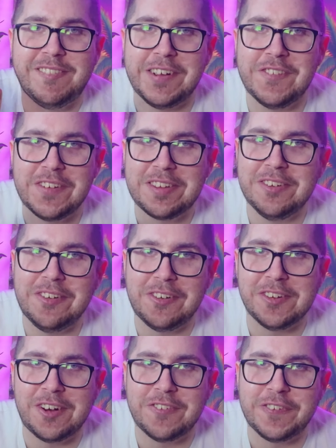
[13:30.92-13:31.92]
But if I saw
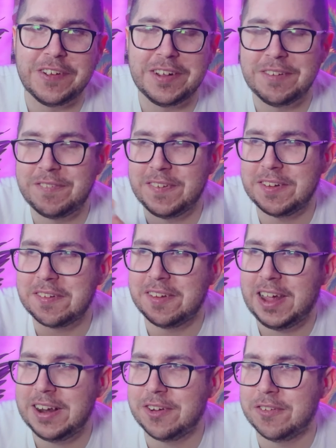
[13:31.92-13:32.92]
it on offer, if I
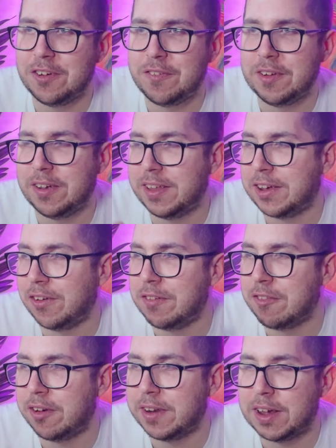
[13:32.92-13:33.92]
had it on offer like they got
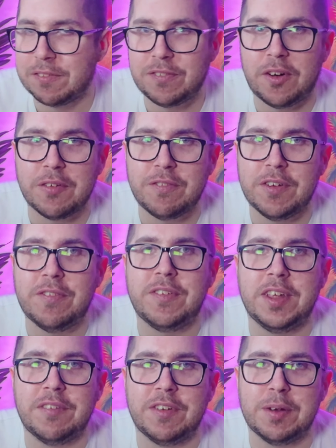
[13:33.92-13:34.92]
it right now,
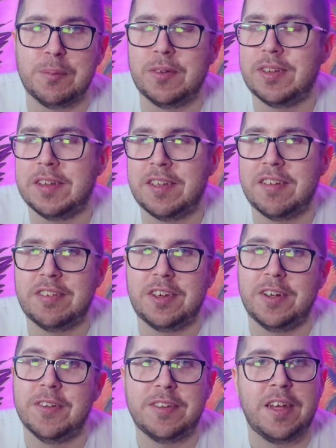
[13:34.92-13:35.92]
£5.50 I think it was at
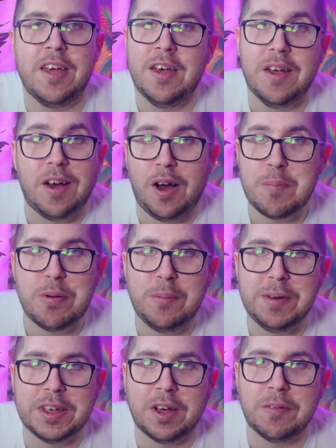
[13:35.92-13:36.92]
Tesco's, I'd
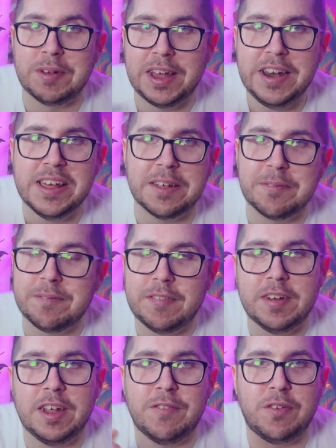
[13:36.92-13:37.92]
probably go and get it
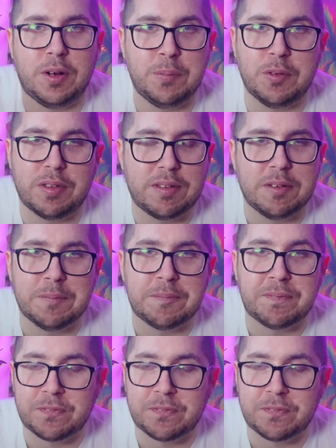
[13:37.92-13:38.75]
if I was...